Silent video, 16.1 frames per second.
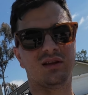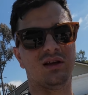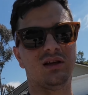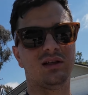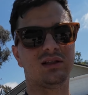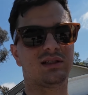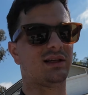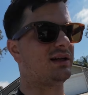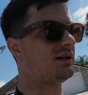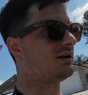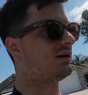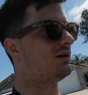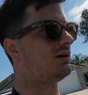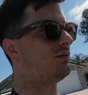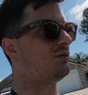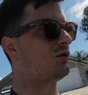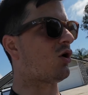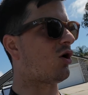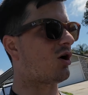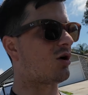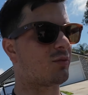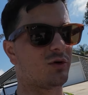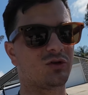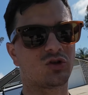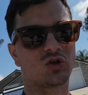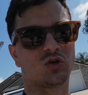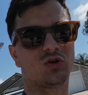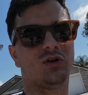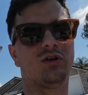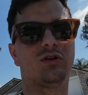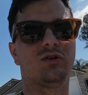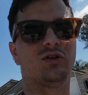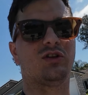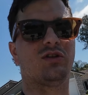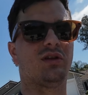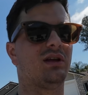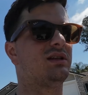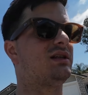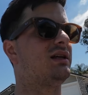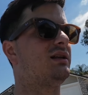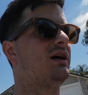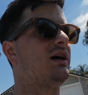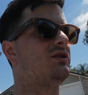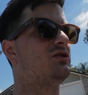things like the carbon trunk or things like that.